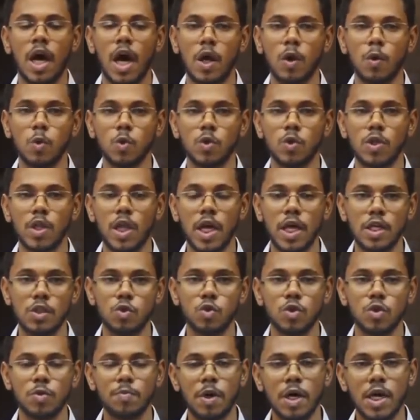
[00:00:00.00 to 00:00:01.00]
I would
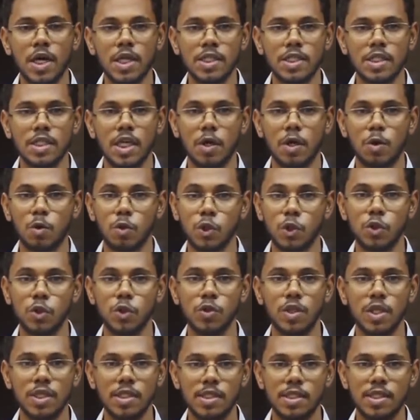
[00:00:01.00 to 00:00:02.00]
like to remind our
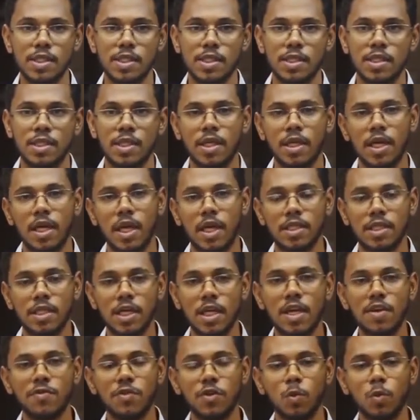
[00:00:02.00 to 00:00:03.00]
students and
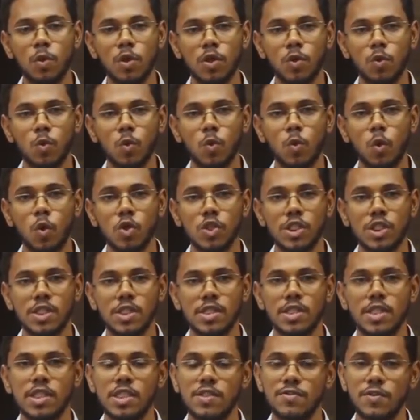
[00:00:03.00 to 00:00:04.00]
everyone who watches
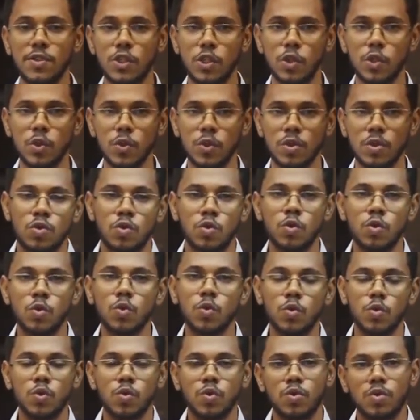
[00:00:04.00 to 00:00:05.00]
this video
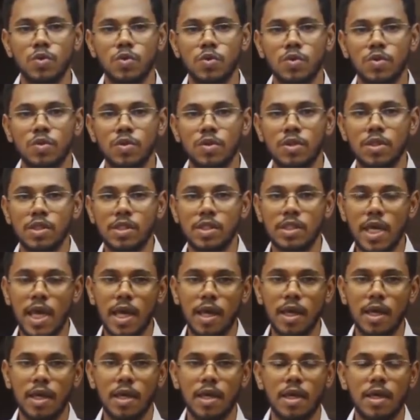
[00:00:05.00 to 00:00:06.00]
to
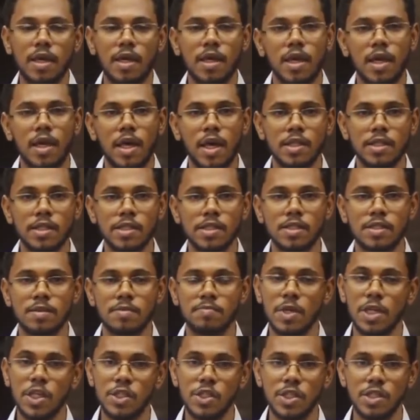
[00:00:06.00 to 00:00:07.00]
take health
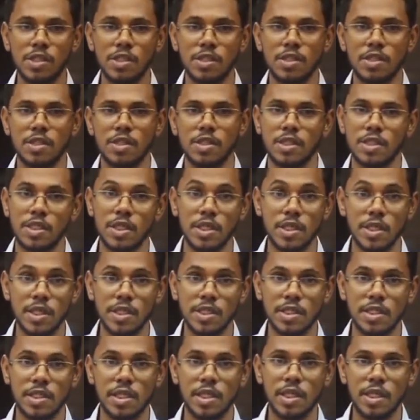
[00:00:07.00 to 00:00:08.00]
measures
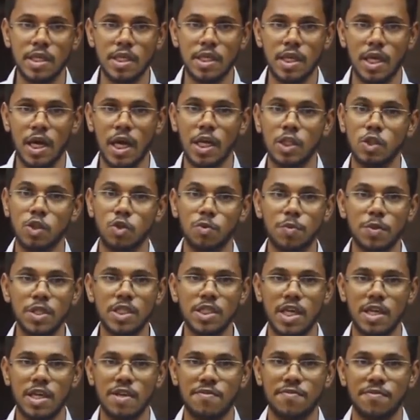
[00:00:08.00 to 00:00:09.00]
seriously and to be
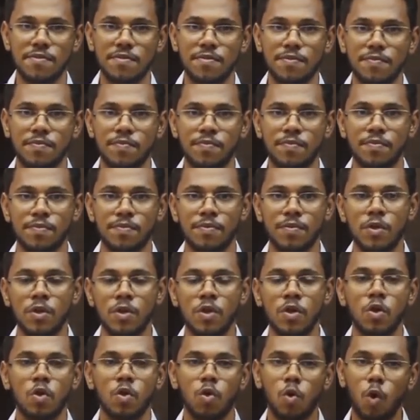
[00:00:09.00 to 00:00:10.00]
safe.
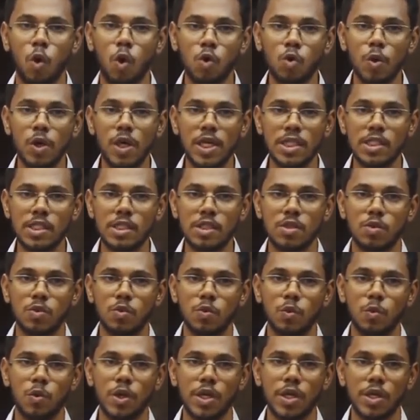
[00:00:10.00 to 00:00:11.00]
Always
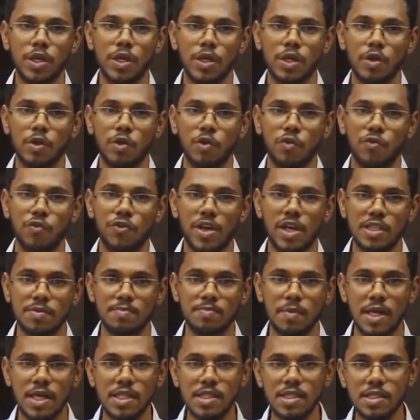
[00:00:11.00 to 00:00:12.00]
wear your
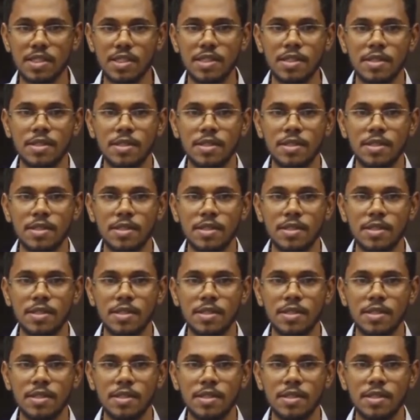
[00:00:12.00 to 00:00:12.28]
face mask,